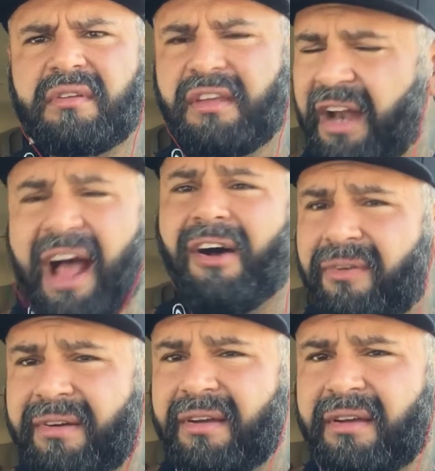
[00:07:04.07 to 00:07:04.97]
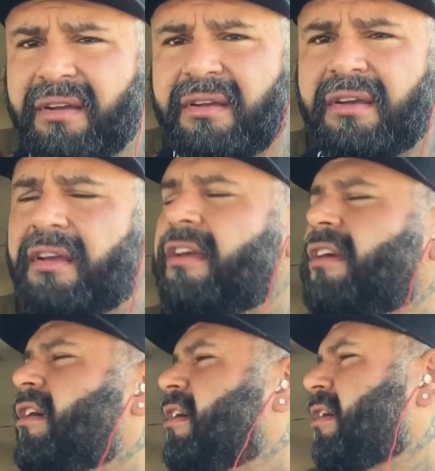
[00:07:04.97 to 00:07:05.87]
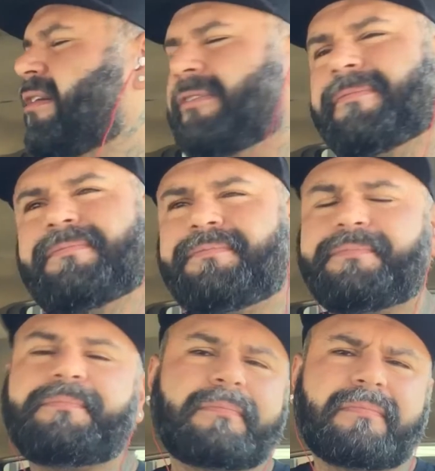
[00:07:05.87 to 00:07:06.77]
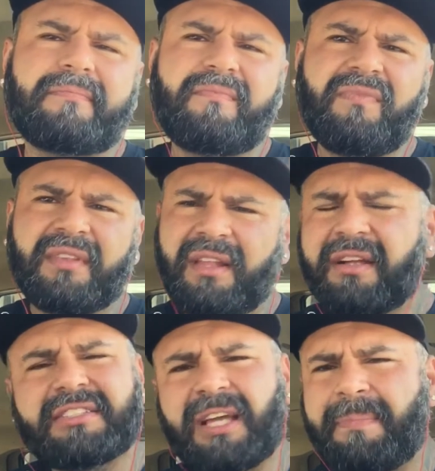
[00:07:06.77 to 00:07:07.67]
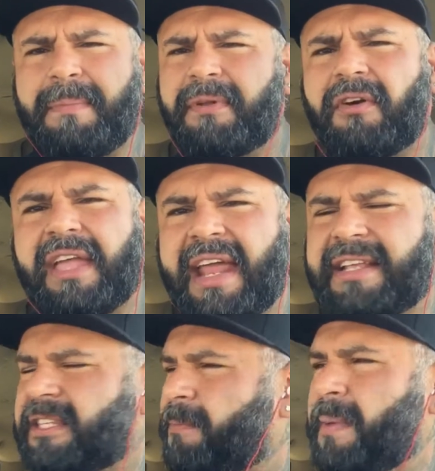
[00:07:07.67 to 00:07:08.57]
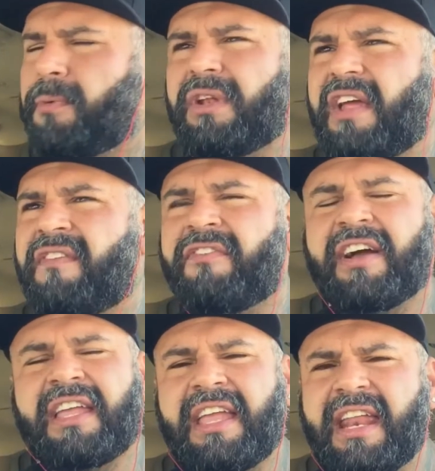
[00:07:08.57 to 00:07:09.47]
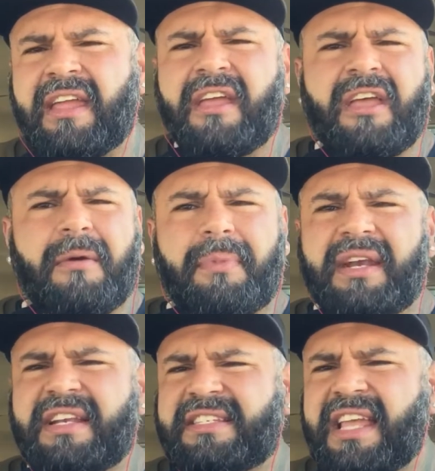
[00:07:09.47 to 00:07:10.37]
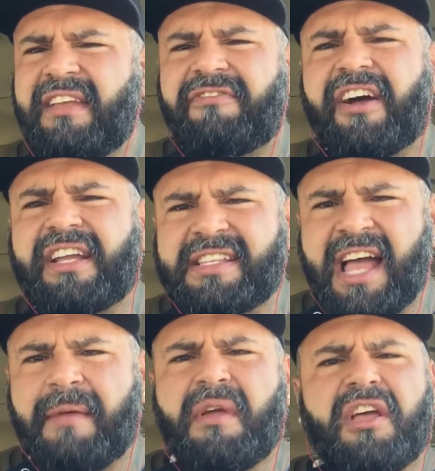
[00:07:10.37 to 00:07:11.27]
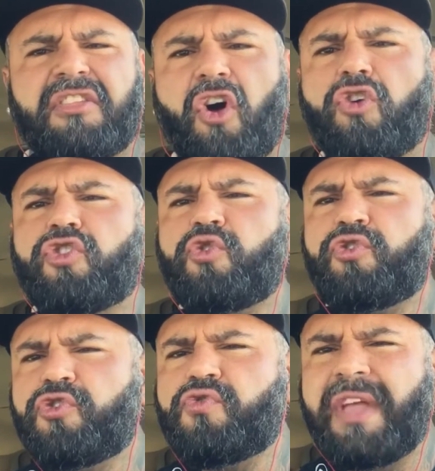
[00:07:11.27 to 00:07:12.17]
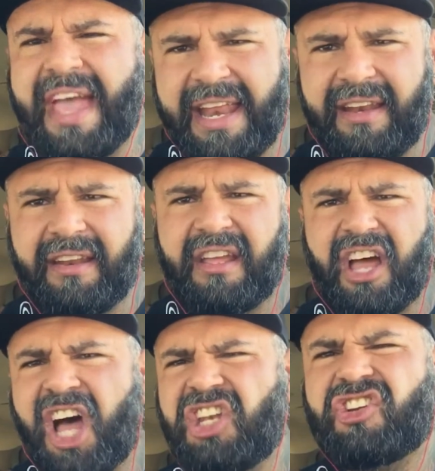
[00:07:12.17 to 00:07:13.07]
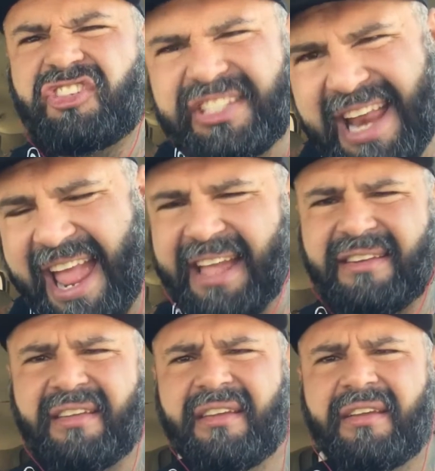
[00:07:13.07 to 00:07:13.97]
You know? Um. Look, some people don't get it. Some people will never fucking get it. But at the same fucking time, those who do get it understand.